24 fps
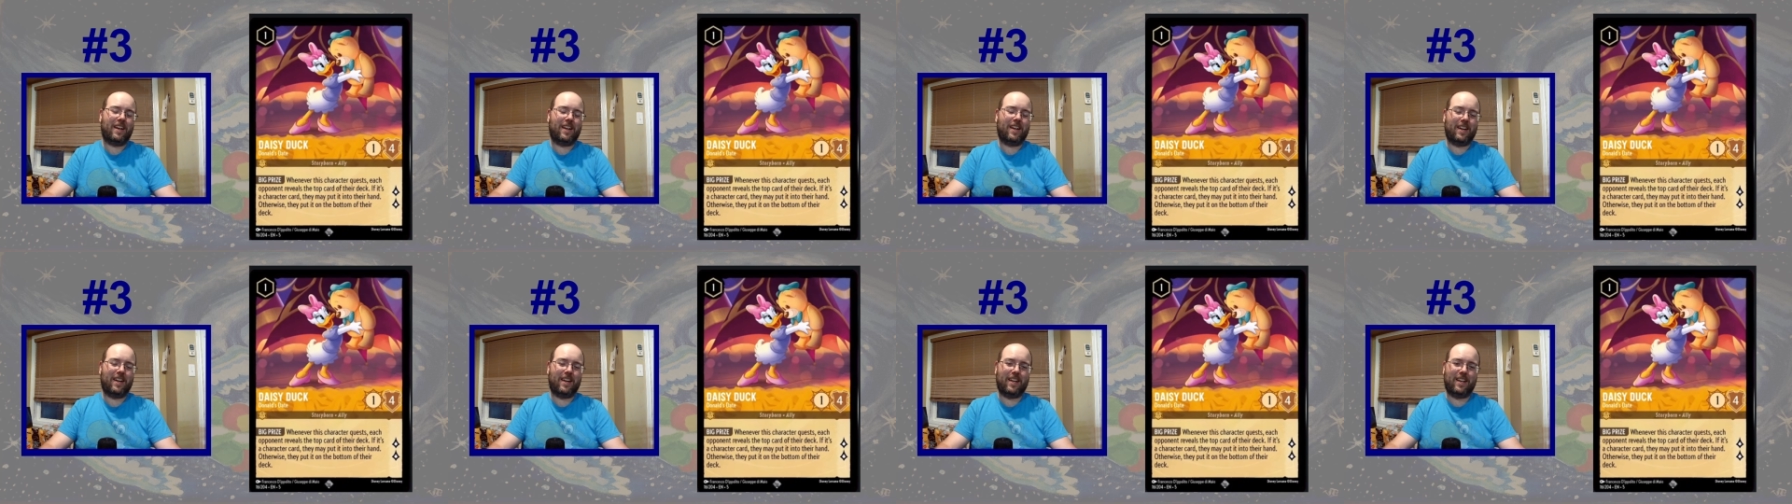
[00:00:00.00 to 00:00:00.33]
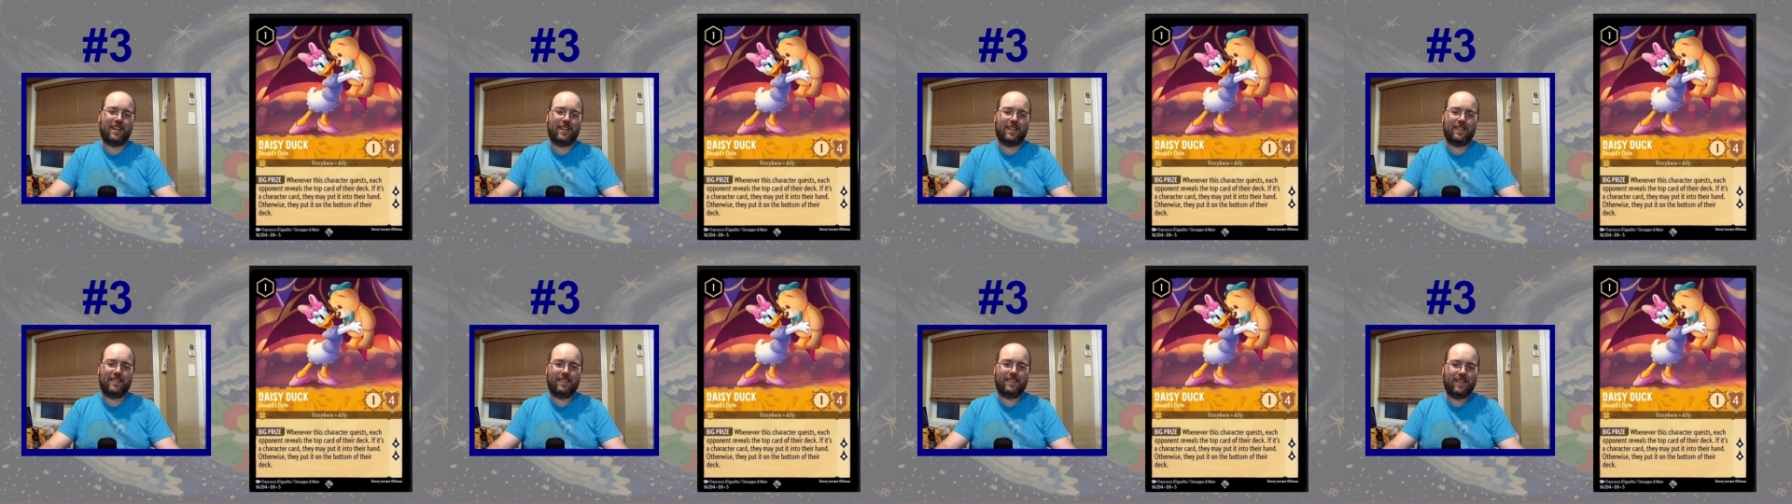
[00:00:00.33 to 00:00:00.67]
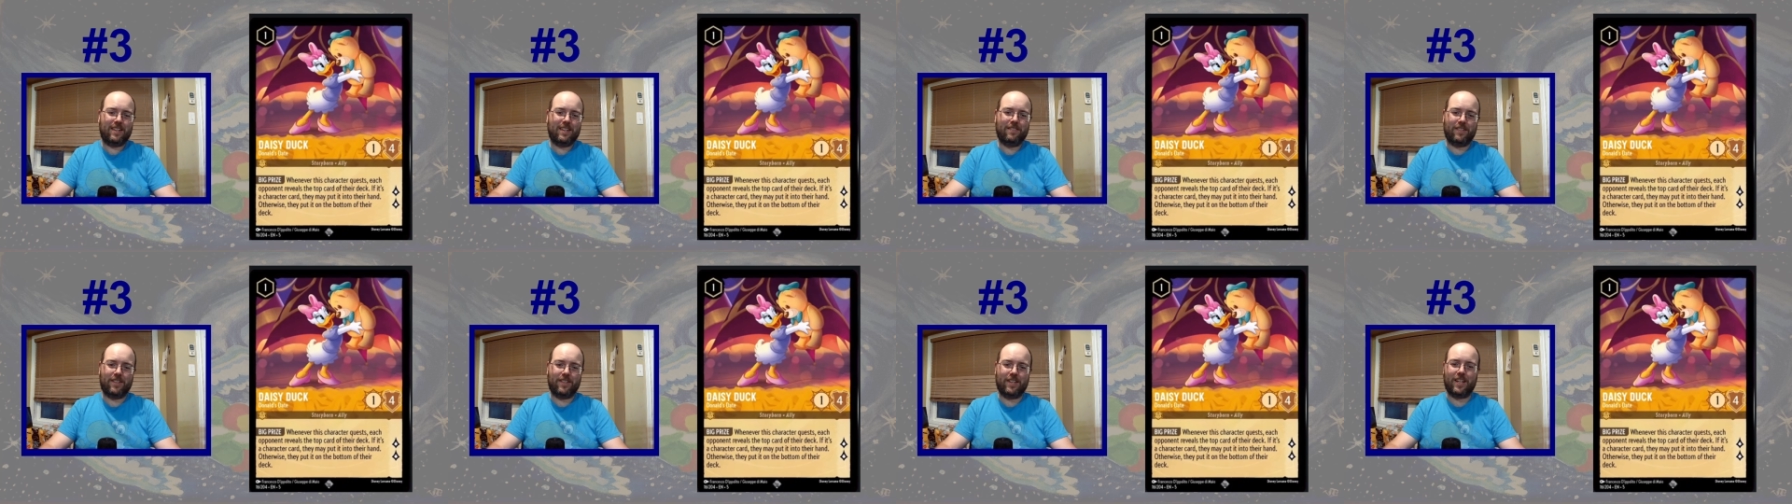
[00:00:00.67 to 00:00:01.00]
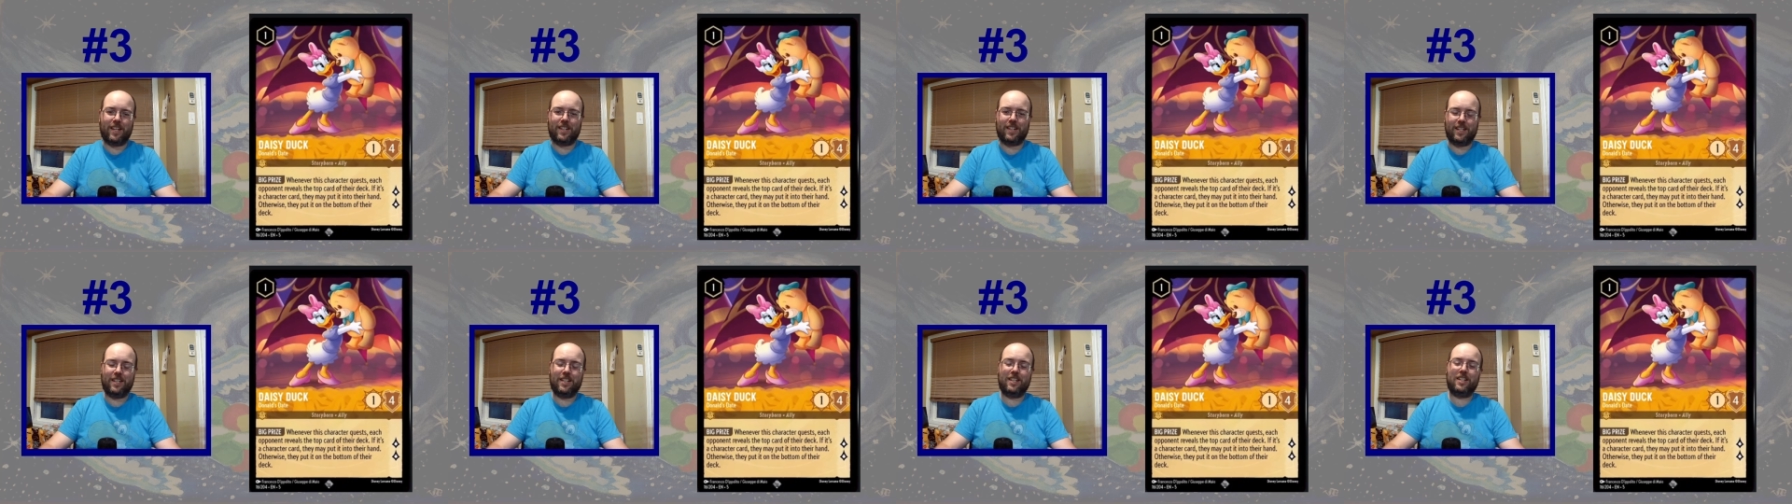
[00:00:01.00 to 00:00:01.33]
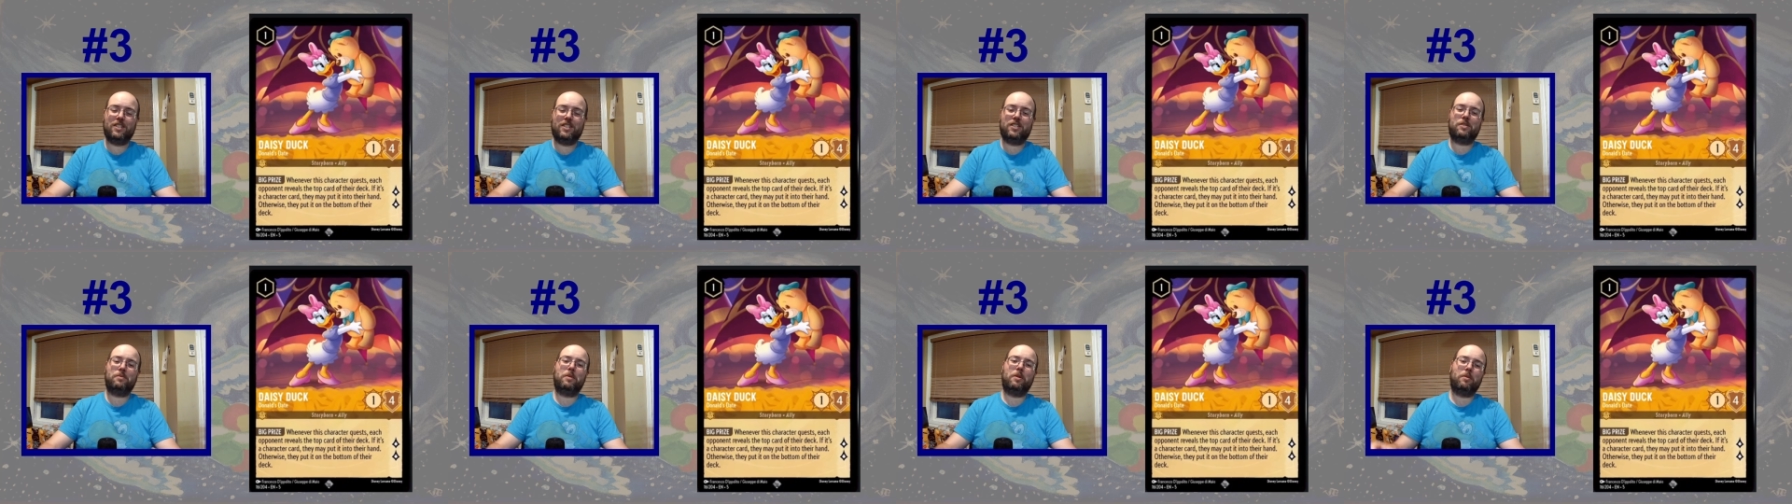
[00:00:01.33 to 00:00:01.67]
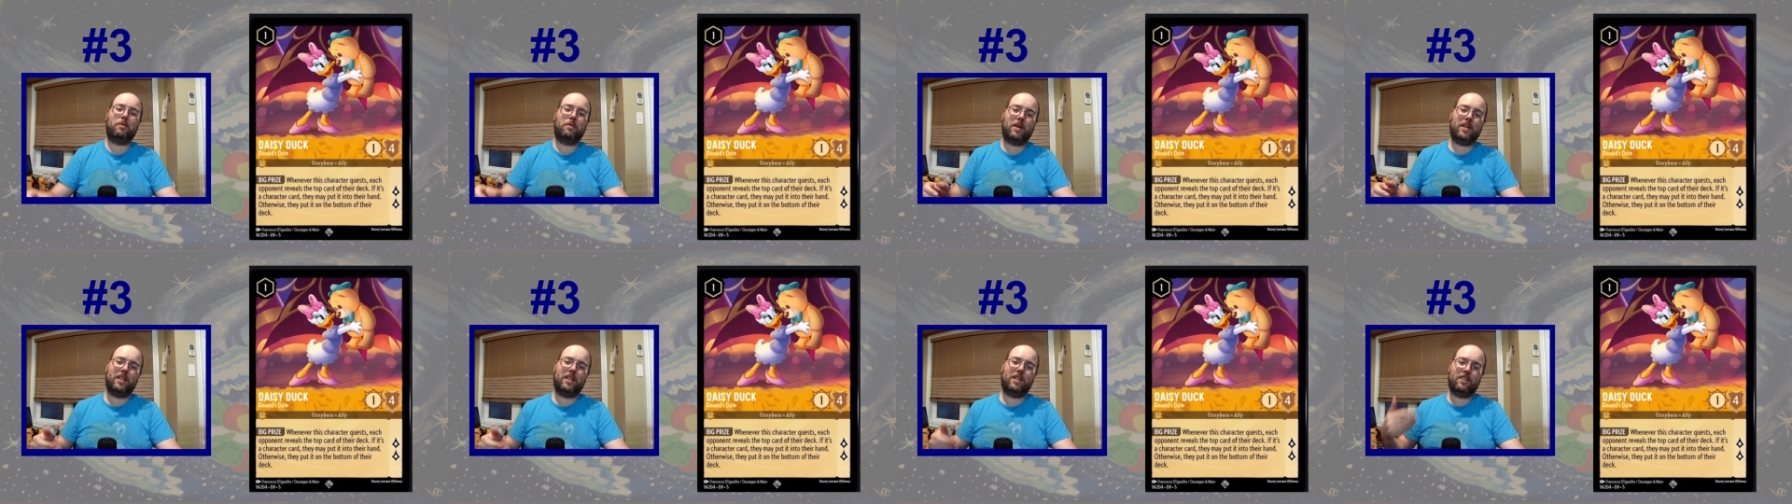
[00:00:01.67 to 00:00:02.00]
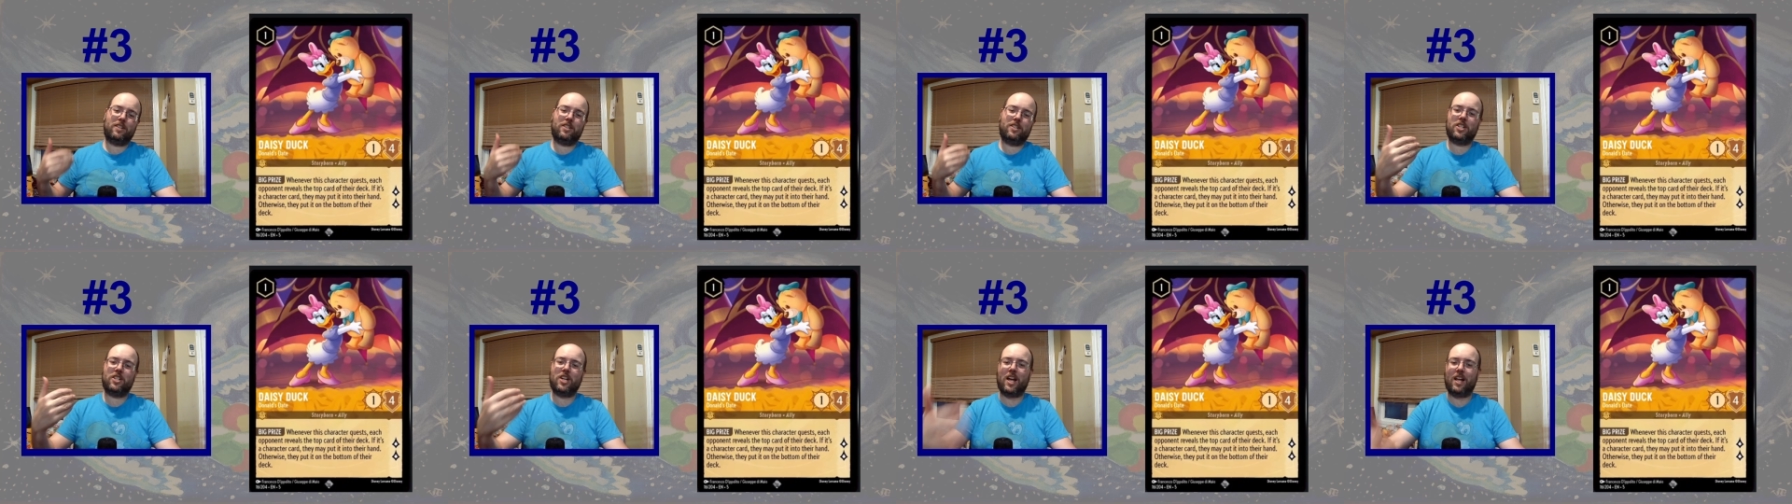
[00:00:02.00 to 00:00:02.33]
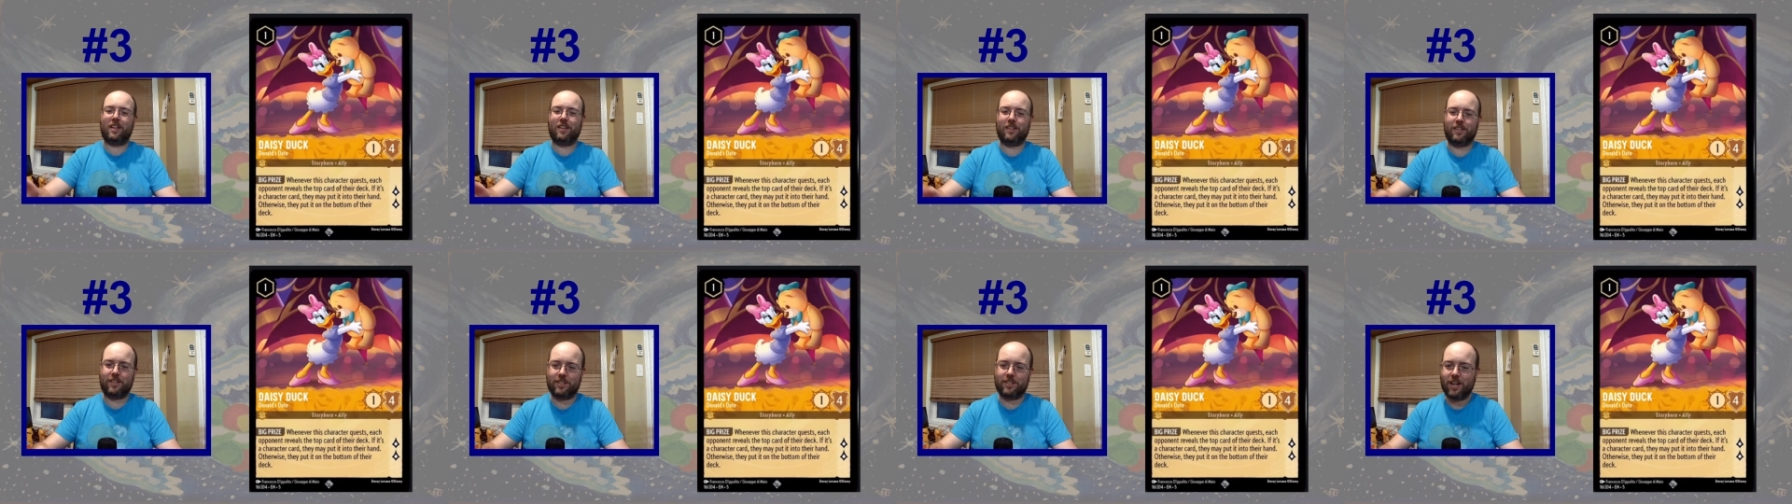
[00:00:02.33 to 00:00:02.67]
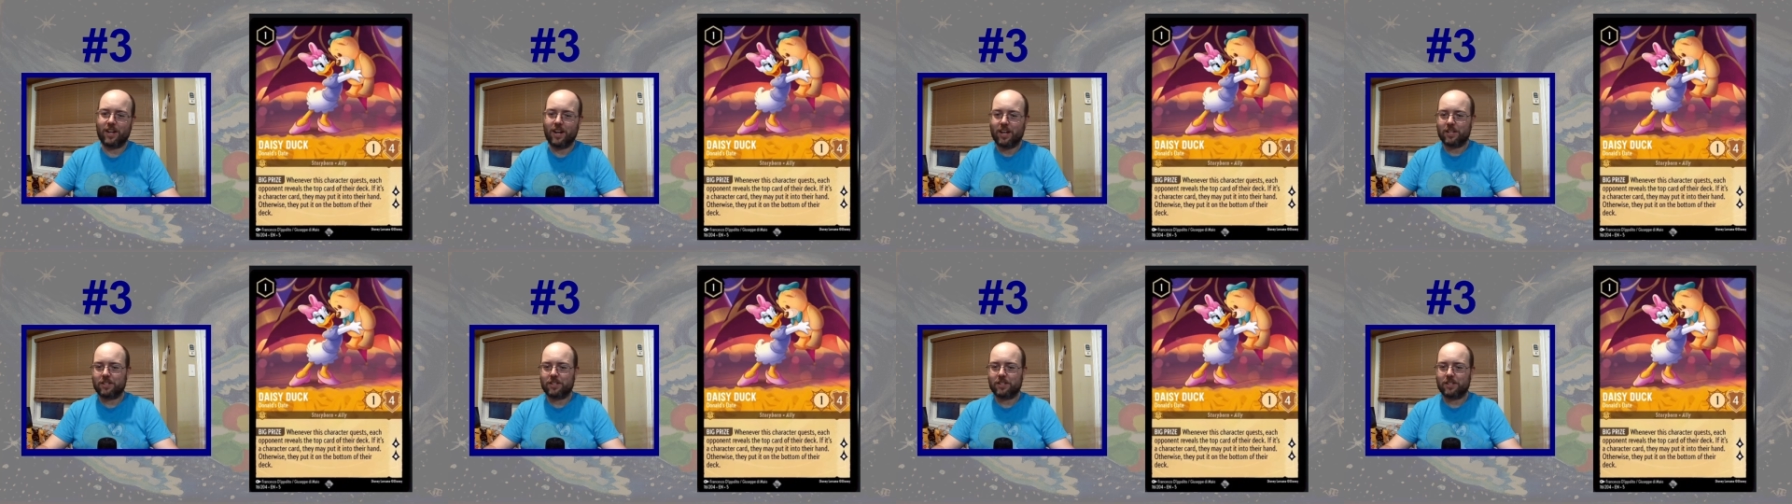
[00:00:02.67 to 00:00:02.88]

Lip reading: And even then, he needs to be ready to challenge.